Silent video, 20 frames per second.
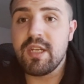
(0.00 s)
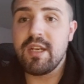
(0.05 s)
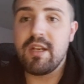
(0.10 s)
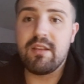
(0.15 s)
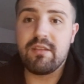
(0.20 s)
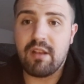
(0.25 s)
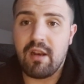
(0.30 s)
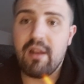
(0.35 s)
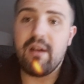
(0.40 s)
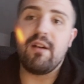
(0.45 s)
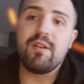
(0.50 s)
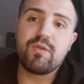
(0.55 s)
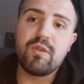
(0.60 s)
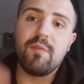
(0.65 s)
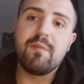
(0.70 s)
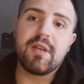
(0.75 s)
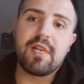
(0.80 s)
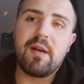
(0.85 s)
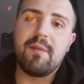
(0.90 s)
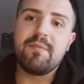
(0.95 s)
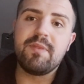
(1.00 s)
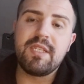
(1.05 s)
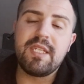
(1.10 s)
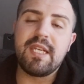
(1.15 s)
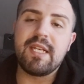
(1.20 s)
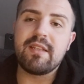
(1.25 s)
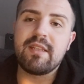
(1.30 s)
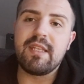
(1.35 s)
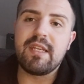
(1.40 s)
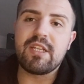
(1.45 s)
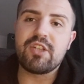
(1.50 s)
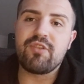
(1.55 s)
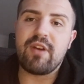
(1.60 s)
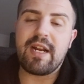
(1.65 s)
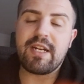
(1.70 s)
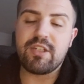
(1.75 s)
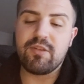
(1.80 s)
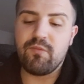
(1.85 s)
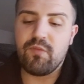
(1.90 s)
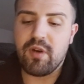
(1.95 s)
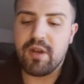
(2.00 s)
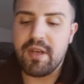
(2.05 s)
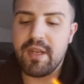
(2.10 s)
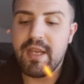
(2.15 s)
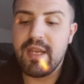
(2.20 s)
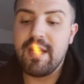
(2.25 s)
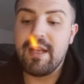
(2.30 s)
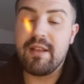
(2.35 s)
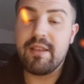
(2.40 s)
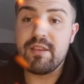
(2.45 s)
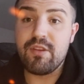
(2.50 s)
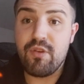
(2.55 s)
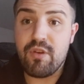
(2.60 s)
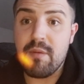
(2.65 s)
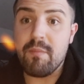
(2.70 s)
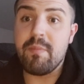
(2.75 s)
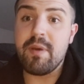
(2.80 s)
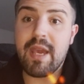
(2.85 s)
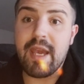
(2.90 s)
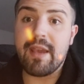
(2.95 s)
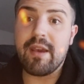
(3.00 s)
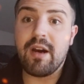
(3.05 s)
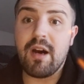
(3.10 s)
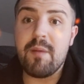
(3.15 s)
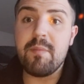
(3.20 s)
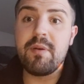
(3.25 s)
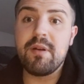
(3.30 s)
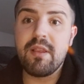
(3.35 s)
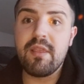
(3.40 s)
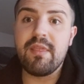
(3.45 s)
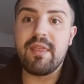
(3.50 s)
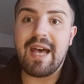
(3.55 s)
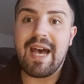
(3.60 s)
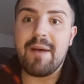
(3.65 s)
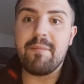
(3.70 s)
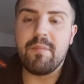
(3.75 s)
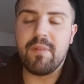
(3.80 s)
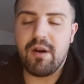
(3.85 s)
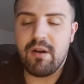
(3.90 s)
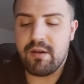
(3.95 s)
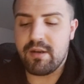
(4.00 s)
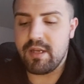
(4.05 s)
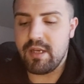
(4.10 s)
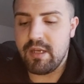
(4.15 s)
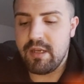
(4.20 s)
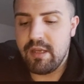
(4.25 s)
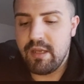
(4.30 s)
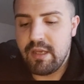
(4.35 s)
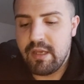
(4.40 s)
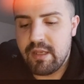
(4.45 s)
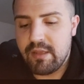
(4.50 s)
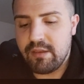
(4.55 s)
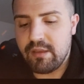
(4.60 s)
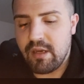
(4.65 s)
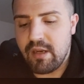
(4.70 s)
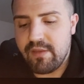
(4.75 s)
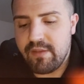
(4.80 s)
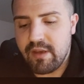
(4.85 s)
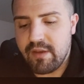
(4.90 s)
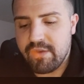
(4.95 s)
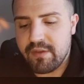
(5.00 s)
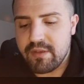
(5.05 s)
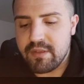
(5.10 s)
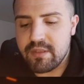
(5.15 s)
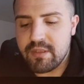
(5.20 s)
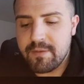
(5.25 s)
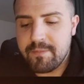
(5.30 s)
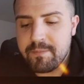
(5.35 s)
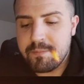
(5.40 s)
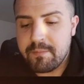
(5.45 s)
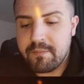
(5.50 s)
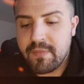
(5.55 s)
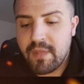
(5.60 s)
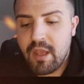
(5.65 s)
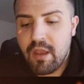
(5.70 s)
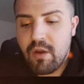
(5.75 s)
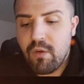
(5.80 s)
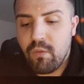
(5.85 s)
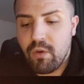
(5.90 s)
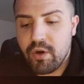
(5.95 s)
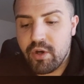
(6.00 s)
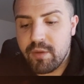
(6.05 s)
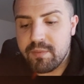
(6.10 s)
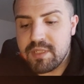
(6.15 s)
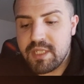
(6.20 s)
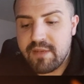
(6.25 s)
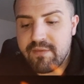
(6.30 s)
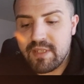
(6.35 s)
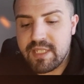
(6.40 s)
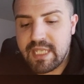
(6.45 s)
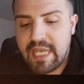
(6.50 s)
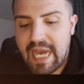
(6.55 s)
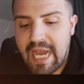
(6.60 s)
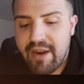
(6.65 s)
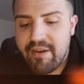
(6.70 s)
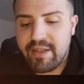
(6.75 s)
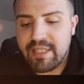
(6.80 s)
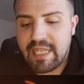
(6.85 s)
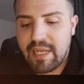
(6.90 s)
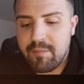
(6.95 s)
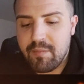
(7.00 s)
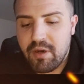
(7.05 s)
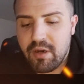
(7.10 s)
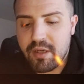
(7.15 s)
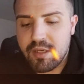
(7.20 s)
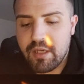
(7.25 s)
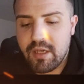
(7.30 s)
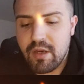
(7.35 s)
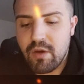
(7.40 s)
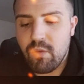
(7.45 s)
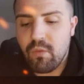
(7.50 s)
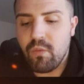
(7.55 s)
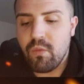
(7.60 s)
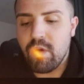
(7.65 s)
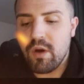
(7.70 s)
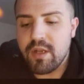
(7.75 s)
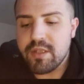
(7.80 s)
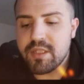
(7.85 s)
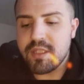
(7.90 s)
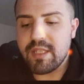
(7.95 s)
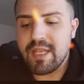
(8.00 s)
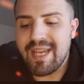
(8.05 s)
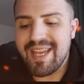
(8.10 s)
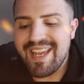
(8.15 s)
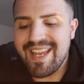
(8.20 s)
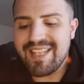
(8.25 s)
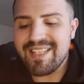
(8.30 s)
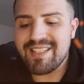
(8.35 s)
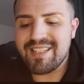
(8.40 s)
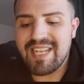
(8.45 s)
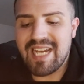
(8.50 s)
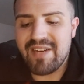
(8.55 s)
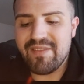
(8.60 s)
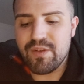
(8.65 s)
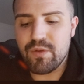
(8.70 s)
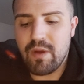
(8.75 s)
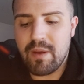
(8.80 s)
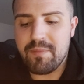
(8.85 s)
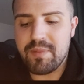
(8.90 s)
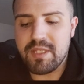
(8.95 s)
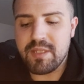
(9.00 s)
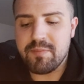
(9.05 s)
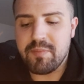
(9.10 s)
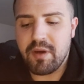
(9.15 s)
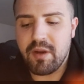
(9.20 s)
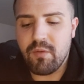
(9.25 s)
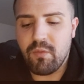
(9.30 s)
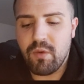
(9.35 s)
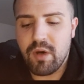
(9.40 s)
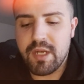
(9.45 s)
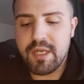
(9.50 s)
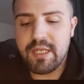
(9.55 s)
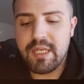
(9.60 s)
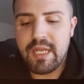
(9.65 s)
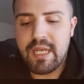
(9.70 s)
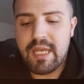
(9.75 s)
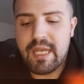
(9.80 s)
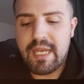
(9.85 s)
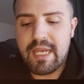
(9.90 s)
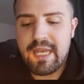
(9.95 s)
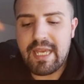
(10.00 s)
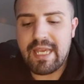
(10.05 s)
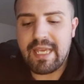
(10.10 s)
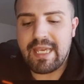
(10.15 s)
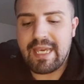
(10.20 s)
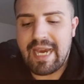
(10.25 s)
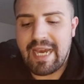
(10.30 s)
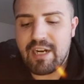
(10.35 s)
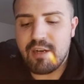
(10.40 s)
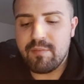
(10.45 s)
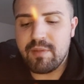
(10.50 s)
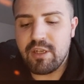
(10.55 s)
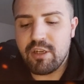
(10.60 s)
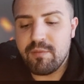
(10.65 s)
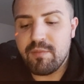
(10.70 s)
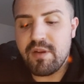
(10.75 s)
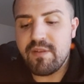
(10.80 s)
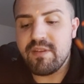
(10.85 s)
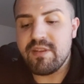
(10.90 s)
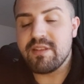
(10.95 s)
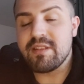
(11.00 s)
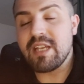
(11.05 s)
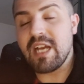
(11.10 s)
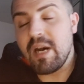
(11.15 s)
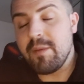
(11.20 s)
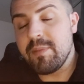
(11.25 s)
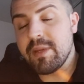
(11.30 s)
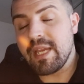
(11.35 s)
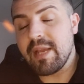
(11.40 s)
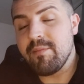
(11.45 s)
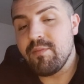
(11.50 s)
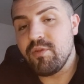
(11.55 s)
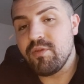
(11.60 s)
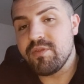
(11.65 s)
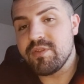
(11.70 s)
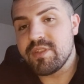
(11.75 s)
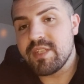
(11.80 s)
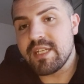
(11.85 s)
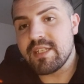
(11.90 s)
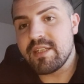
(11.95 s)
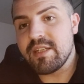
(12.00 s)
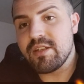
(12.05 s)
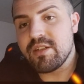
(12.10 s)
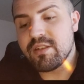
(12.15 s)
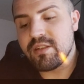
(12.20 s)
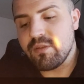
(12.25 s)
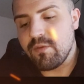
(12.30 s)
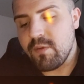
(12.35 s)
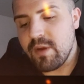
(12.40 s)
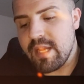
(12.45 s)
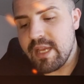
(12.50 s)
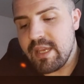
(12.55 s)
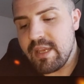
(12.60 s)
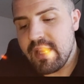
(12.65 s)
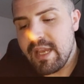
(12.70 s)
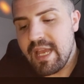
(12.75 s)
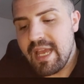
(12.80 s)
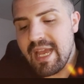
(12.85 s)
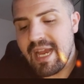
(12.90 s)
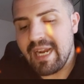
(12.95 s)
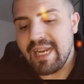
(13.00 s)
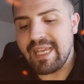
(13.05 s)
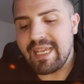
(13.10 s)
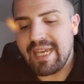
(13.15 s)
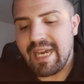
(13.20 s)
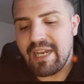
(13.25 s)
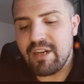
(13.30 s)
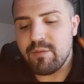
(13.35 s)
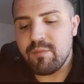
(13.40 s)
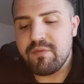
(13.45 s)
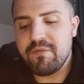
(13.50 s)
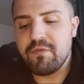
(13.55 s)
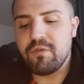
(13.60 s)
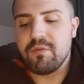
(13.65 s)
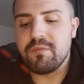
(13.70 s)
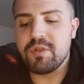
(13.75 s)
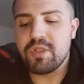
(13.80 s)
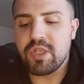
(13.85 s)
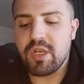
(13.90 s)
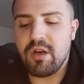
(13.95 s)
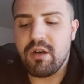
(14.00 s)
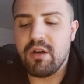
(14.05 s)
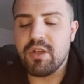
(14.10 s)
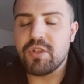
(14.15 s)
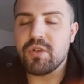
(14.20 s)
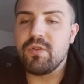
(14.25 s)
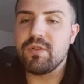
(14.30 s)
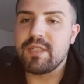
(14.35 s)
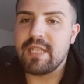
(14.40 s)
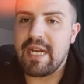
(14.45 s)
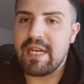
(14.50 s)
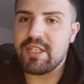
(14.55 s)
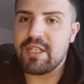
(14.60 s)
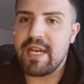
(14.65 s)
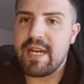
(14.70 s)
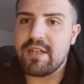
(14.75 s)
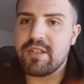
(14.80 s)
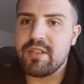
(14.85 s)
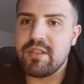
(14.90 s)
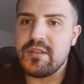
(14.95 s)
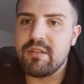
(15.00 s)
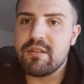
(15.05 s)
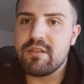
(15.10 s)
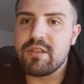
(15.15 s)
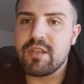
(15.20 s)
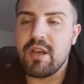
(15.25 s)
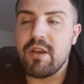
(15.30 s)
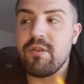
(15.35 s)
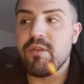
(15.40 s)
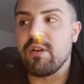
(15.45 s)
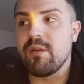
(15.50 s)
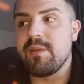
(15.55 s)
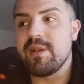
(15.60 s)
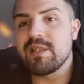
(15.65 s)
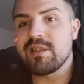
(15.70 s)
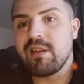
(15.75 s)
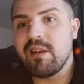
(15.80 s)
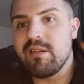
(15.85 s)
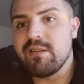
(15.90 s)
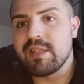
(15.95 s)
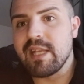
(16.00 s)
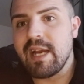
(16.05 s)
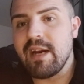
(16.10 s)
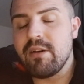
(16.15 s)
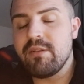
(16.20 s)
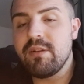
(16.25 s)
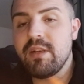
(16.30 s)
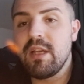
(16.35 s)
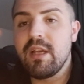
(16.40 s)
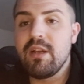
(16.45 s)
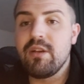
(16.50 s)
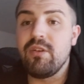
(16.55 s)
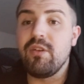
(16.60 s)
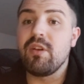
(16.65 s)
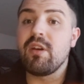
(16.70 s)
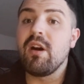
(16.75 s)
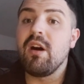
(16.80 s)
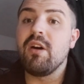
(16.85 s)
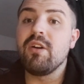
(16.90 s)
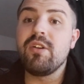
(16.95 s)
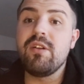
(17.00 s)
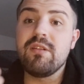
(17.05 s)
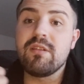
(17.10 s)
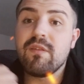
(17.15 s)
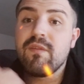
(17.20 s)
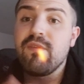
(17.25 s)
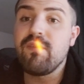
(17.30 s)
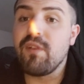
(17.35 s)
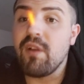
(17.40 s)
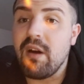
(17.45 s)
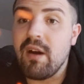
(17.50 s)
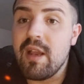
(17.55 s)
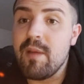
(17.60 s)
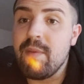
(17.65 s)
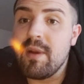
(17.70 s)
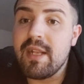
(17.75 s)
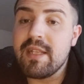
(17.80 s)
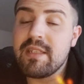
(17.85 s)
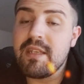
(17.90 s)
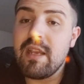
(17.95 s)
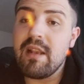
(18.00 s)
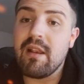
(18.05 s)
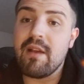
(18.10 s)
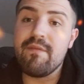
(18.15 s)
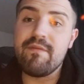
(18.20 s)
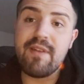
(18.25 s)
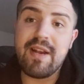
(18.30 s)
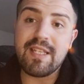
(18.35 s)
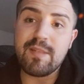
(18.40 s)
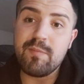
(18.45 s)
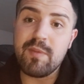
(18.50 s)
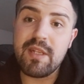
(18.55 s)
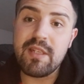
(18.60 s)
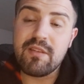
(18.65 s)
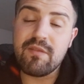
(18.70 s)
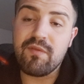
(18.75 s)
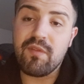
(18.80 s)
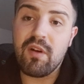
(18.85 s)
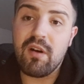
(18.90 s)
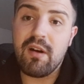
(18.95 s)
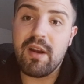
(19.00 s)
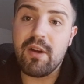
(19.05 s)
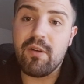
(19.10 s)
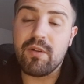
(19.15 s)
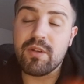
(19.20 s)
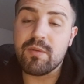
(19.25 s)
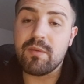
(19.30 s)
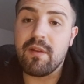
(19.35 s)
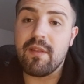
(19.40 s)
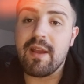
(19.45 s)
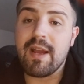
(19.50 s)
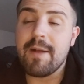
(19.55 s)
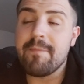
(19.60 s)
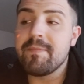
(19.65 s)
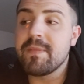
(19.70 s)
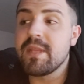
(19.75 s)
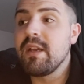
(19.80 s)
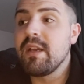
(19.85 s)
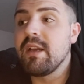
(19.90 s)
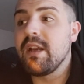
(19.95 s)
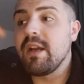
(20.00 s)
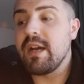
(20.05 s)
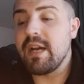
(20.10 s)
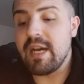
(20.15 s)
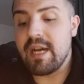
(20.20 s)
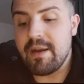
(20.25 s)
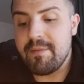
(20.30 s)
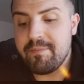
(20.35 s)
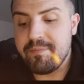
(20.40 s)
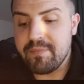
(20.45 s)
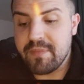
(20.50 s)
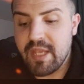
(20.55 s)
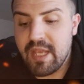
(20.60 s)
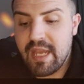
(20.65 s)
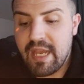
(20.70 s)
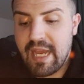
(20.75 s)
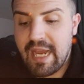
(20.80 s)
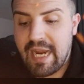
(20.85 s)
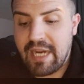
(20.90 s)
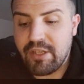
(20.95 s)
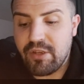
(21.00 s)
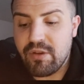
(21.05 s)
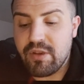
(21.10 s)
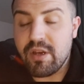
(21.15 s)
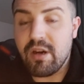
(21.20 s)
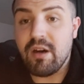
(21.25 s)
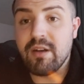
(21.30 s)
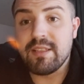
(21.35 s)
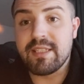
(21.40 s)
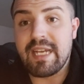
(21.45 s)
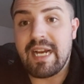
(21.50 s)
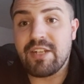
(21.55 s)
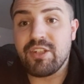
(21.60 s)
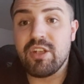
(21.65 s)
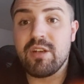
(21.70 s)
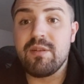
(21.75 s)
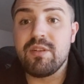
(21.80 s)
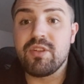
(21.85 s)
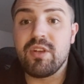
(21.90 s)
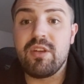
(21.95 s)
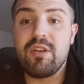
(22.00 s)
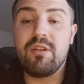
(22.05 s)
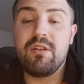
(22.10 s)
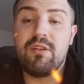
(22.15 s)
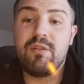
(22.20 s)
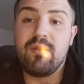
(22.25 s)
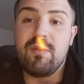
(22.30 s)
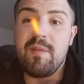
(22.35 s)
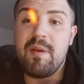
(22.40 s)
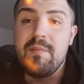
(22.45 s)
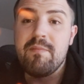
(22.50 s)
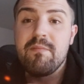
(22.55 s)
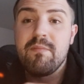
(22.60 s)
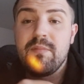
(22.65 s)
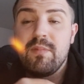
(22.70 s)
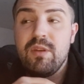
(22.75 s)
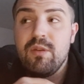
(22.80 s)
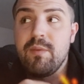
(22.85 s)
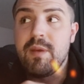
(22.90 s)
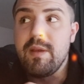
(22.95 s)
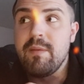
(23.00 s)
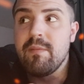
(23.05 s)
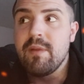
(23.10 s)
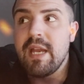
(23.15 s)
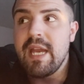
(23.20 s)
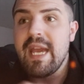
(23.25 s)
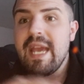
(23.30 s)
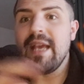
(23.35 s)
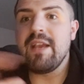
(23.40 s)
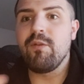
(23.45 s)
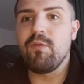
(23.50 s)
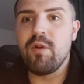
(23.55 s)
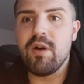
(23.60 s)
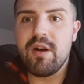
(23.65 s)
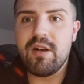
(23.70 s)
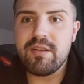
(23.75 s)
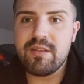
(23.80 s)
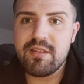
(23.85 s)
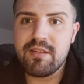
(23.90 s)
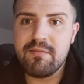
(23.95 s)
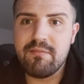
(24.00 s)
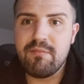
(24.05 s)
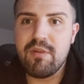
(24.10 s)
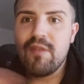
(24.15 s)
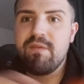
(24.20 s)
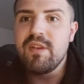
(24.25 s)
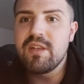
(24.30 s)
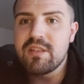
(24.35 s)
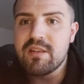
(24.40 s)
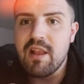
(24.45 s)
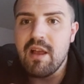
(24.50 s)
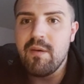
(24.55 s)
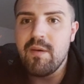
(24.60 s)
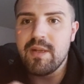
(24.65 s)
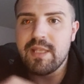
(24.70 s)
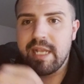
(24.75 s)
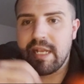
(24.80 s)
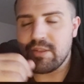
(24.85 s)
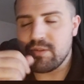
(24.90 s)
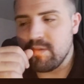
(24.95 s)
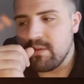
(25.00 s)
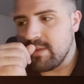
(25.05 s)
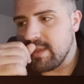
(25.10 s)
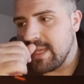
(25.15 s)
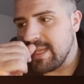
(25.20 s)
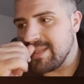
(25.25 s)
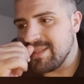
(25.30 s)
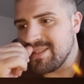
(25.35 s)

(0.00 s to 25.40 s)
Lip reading: The last one becomes the extraction one. You can pick up that marker, none of the others. While an operative is carrying that marker, worsen the hit stat of its weapons by 1. It cannot be removed and set up again more than 6 inches away, and it cannot perform charge or dash actions. So you're going to be slowed down. You can't use the fly ability like Vespid's fly or something like that. and you can't dash. So you'll be hitting worse, moving slower, and that sort of thing.